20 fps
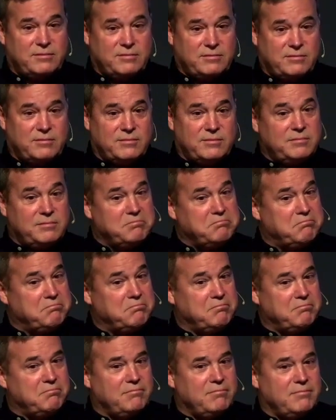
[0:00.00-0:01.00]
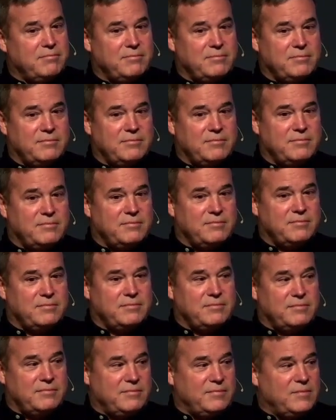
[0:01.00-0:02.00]

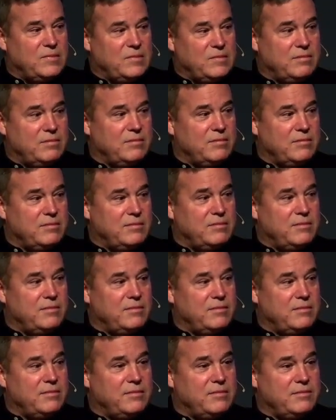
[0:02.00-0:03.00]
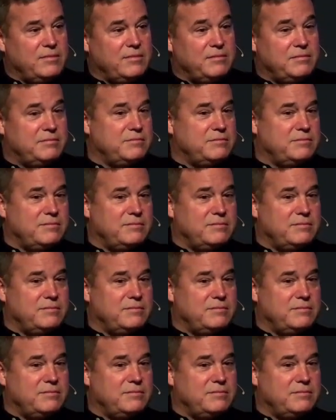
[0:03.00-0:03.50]
Nobody speaks.